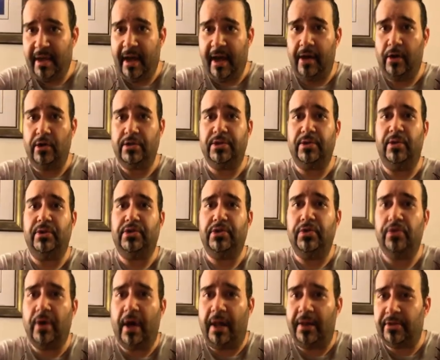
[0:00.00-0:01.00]
and also a
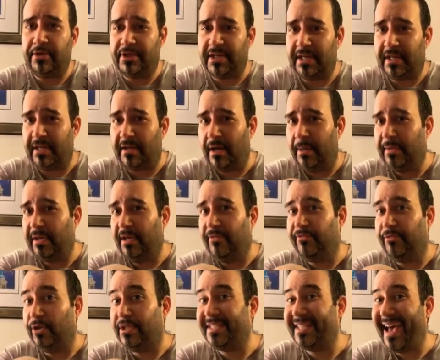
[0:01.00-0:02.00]
$2 ticket coming in
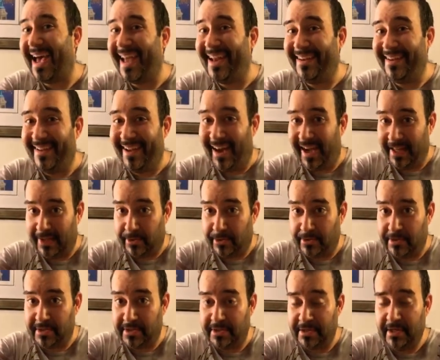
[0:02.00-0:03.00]
for
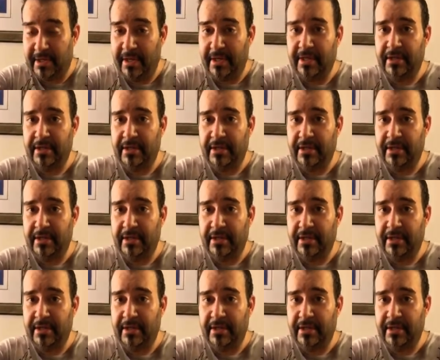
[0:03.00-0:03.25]
$10.